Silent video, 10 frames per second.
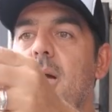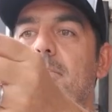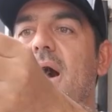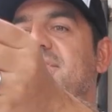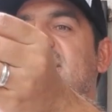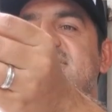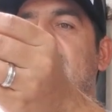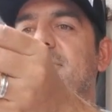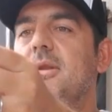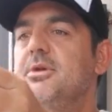But that's what
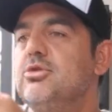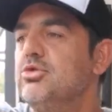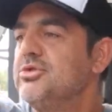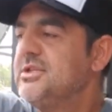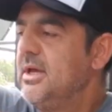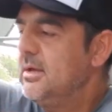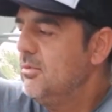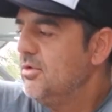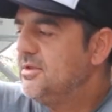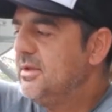I'm gonna be using
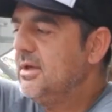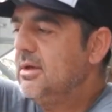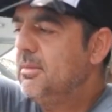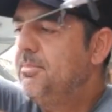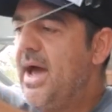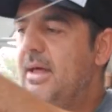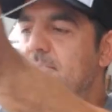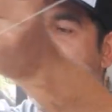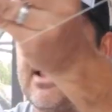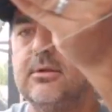with the Pan
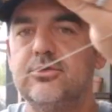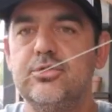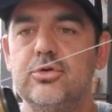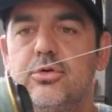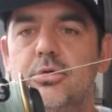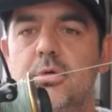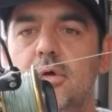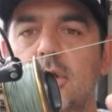Battle 2.